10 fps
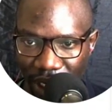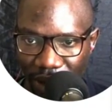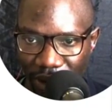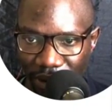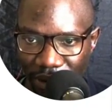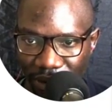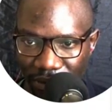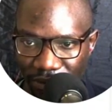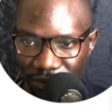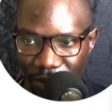Free
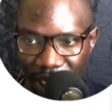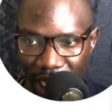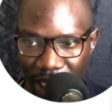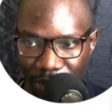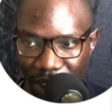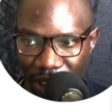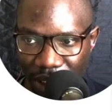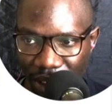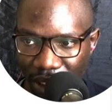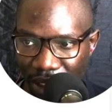trial for my
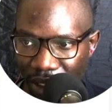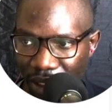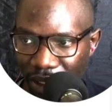IP.